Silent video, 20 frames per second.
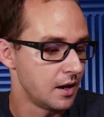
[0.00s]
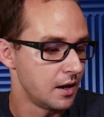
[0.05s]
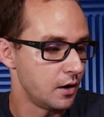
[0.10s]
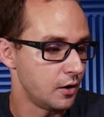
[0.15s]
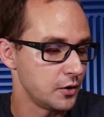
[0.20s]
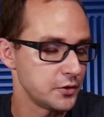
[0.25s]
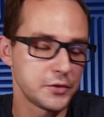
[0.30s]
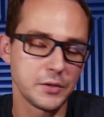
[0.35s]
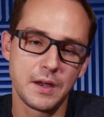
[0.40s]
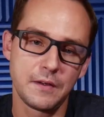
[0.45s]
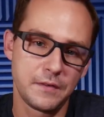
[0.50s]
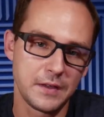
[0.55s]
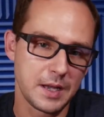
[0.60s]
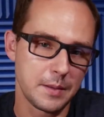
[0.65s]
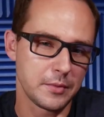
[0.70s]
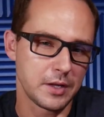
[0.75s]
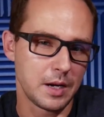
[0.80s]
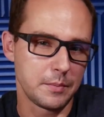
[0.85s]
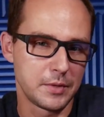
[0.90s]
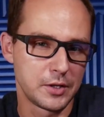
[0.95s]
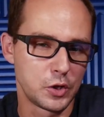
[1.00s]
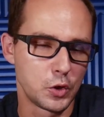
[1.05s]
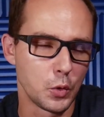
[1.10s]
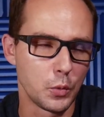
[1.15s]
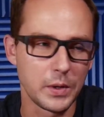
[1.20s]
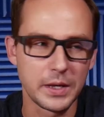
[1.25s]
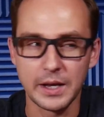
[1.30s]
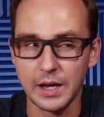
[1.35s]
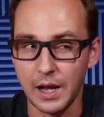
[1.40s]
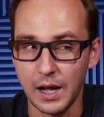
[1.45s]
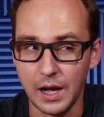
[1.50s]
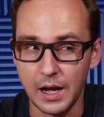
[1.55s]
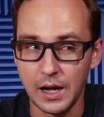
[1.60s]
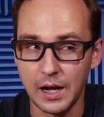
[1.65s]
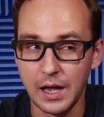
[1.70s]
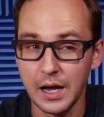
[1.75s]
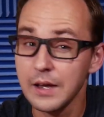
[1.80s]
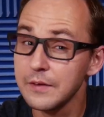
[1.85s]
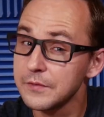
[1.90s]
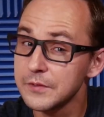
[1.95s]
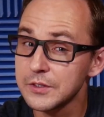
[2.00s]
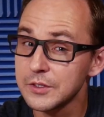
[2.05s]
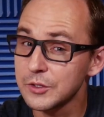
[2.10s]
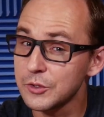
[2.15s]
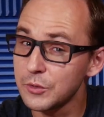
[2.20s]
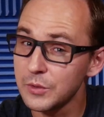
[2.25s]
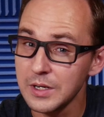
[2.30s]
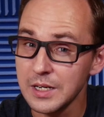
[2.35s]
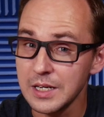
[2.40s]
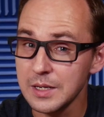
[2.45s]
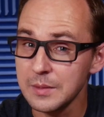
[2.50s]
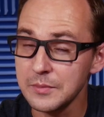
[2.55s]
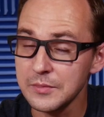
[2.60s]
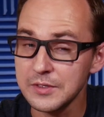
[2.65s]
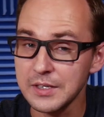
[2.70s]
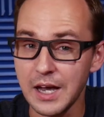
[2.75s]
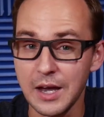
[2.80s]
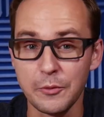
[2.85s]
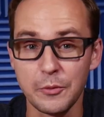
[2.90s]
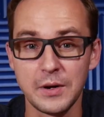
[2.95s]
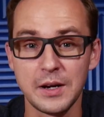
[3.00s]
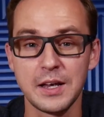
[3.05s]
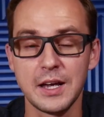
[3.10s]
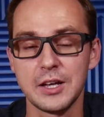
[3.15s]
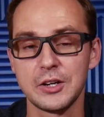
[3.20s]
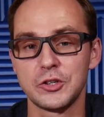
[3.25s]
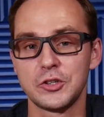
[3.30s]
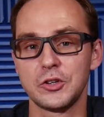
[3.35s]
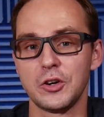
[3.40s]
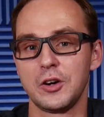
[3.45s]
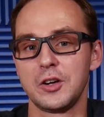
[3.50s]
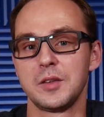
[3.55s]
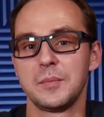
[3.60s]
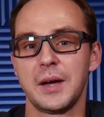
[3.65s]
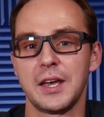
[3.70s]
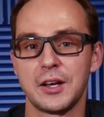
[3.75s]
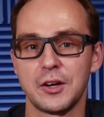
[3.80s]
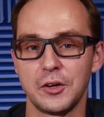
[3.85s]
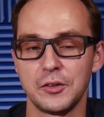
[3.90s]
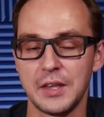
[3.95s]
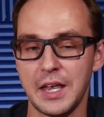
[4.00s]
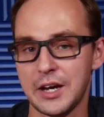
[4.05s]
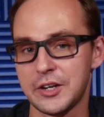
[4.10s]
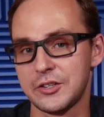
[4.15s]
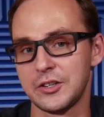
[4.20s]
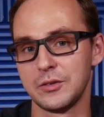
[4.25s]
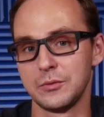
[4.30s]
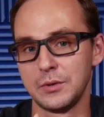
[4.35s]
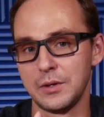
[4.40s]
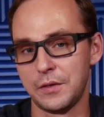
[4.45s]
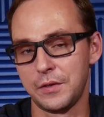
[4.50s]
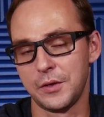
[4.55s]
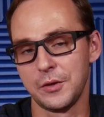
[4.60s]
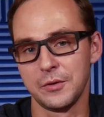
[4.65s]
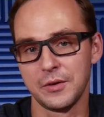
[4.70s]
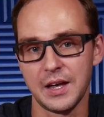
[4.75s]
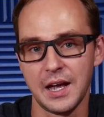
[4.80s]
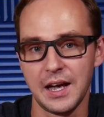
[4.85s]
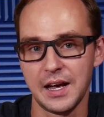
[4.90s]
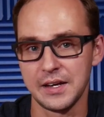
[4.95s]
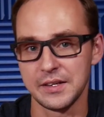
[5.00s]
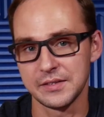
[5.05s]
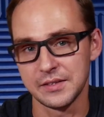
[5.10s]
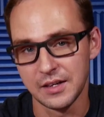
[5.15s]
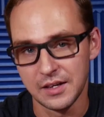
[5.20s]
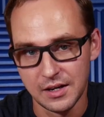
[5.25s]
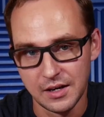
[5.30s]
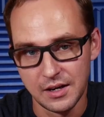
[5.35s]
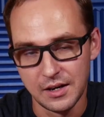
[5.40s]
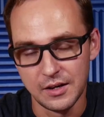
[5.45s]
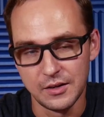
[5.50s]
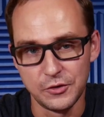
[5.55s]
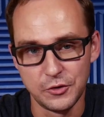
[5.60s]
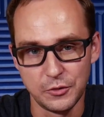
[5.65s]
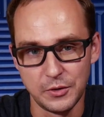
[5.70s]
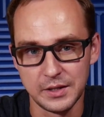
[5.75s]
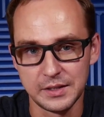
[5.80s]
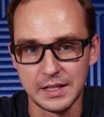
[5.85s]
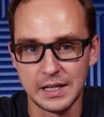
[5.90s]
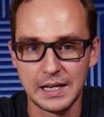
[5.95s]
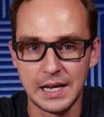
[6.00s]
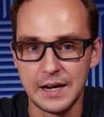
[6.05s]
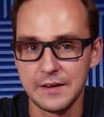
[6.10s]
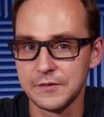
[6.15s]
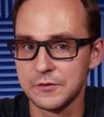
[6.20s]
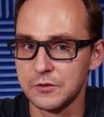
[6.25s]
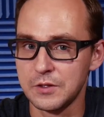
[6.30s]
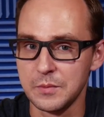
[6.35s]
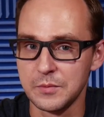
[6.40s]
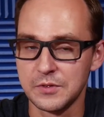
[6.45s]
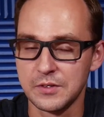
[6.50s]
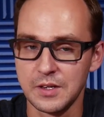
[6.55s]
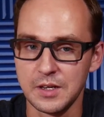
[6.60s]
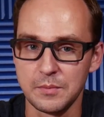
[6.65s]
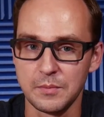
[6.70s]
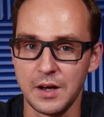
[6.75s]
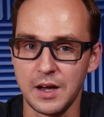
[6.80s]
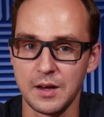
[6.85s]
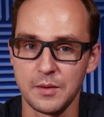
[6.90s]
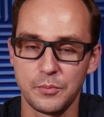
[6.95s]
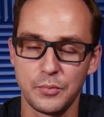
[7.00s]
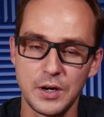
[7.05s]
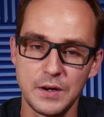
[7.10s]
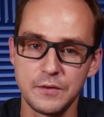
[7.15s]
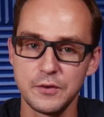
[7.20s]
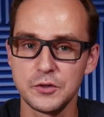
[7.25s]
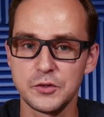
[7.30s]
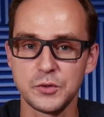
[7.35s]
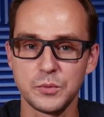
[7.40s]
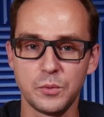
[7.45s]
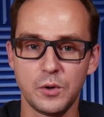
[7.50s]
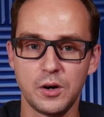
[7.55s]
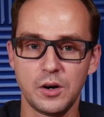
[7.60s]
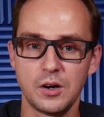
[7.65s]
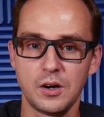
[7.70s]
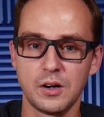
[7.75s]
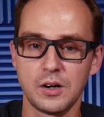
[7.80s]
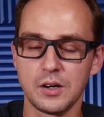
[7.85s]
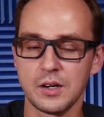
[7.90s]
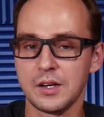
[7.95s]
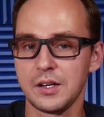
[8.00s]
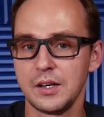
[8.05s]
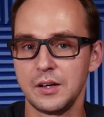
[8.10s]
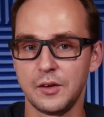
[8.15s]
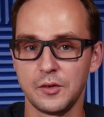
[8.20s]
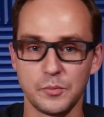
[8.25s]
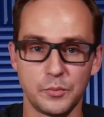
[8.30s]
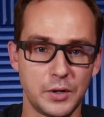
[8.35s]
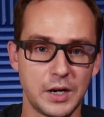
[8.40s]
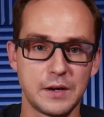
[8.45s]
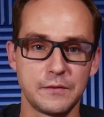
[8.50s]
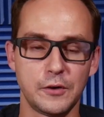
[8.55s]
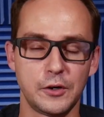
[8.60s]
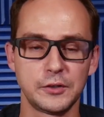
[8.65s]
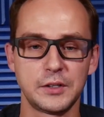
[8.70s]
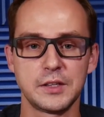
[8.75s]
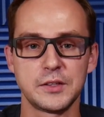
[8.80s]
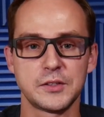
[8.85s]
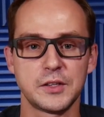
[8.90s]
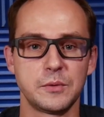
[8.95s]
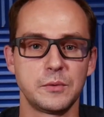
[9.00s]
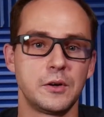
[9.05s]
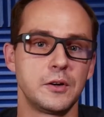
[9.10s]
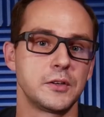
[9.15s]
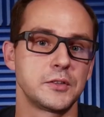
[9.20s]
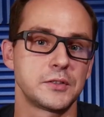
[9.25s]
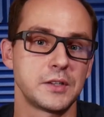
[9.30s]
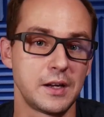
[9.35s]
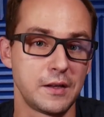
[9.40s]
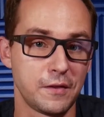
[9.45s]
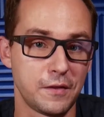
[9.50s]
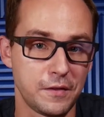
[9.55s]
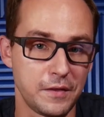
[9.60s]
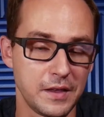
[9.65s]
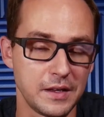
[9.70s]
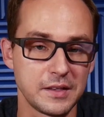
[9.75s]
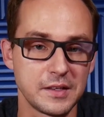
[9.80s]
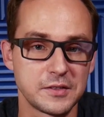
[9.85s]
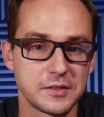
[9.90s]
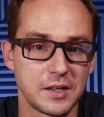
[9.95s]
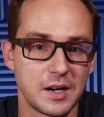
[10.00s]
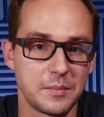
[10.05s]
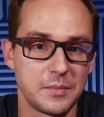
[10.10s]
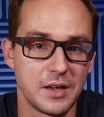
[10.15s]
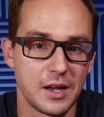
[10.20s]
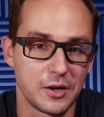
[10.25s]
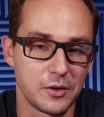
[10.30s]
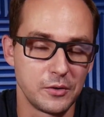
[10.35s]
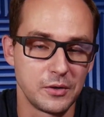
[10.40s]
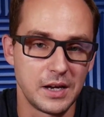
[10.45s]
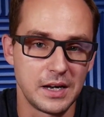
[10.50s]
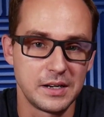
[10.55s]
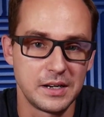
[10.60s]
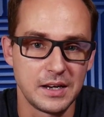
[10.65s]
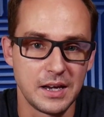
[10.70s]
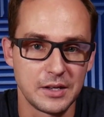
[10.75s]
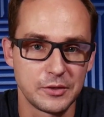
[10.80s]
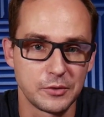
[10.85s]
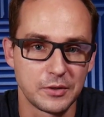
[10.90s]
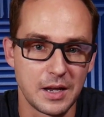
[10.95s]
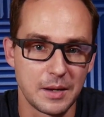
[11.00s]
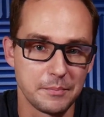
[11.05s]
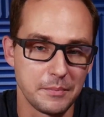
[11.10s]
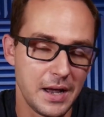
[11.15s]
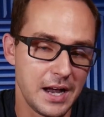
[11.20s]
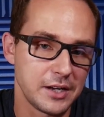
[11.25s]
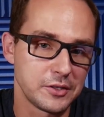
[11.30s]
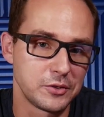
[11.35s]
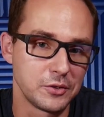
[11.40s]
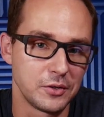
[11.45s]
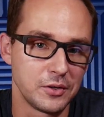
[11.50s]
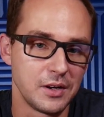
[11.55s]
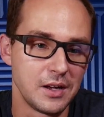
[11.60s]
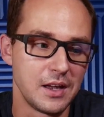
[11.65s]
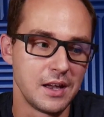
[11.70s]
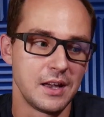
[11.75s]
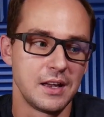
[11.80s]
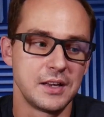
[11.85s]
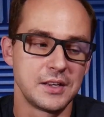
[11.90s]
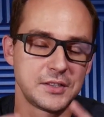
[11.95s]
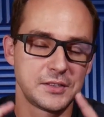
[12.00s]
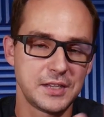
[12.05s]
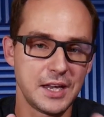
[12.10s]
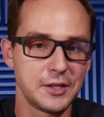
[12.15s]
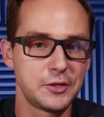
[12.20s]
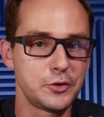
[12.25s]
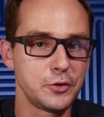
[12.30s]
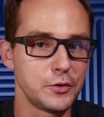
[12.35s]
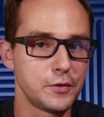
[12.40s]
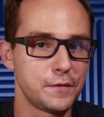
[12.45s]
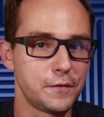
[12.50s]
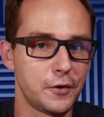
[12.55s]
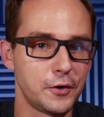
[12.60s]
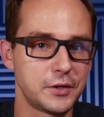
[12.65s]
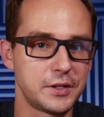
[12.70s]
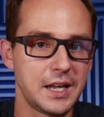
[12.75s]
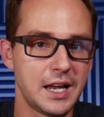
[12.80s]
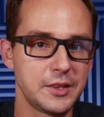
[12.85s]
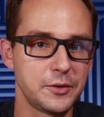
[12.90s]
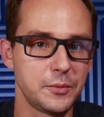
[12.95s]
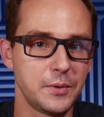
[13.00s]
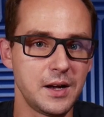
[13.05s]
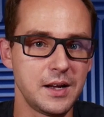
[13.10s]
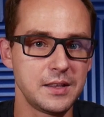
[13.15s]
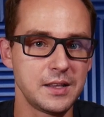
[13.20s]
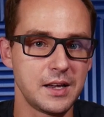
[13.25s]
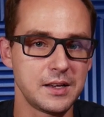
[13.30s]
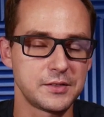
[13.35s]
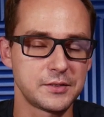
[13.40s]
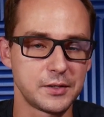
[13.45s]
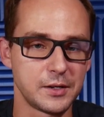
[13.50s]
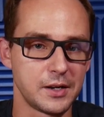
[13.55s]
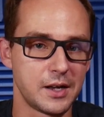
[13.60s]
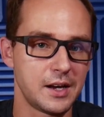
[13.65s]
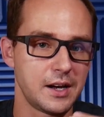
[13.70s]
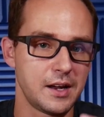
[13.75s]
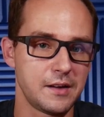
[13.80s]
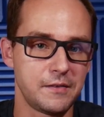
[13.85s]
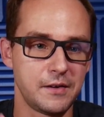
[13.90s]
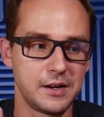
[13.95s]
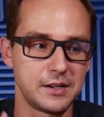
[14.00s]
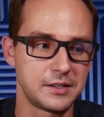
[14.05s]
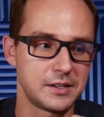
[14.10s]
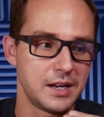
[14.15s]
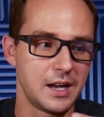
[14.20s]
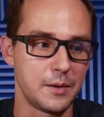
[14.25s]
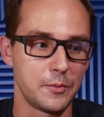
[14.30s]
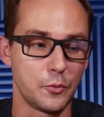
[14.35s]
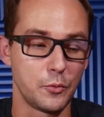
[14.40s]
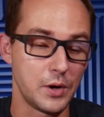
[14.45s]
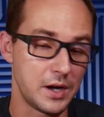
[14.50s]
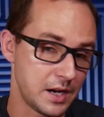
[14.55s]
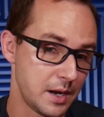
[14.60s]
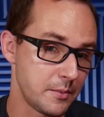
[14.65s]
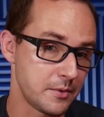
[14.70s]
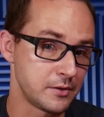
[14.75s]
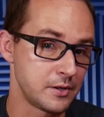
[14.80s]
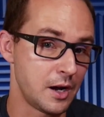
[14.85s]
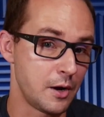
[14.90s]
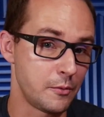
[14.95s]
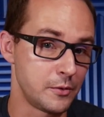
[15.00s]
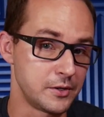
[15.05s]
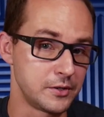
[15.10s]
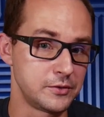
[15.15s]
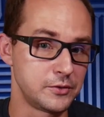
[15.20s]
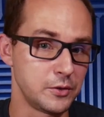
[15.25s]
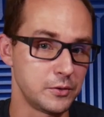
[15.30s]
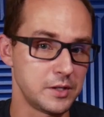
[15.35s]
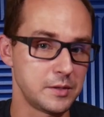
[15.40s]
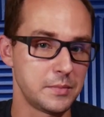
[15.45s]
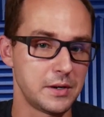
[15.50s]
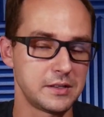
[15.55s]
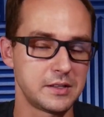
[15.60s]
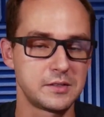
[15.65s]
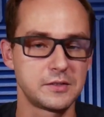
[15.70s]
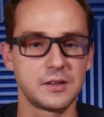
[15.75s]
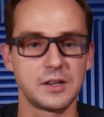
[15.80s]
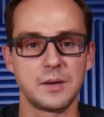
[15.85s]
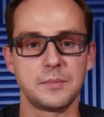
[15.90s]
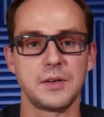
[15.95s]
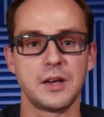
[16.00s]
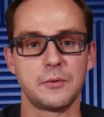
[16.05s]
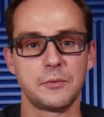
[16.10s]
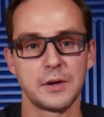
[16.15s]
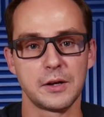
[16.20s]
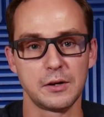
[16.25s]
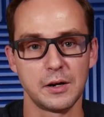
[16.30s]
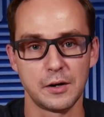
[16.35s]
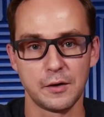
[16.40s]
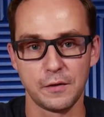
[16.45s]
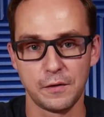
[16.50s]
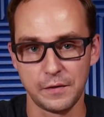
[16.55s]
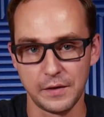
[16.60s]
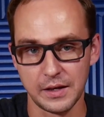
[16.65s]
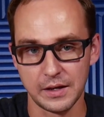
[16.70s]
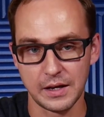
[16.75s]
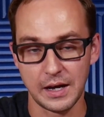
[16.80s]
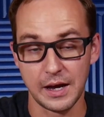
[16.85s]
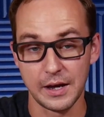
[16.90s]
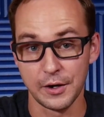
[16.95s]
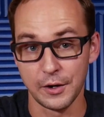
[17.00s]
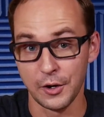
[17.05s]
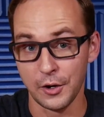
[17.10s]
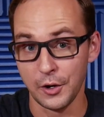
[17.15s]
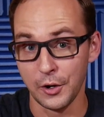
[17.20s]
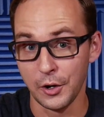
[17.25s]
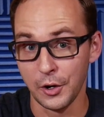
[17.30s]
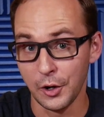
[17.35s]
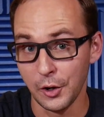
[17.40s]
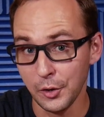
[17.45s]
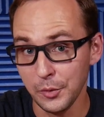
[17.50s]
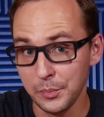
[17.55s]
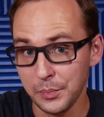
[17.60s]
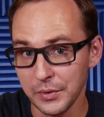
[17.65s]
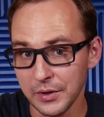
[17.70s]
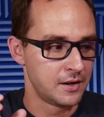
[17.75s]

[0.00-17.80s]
Also, I think I'm gonna be doing live streams. I really enjoyed my connection with you guys during the live streams in my previous work on Brick Vault and so on, so I think it's gonna be a cool idea to come back to. Stay tuned for that one. I still gotta find time when I will do it, but it's gonna be a regular thing, I hope.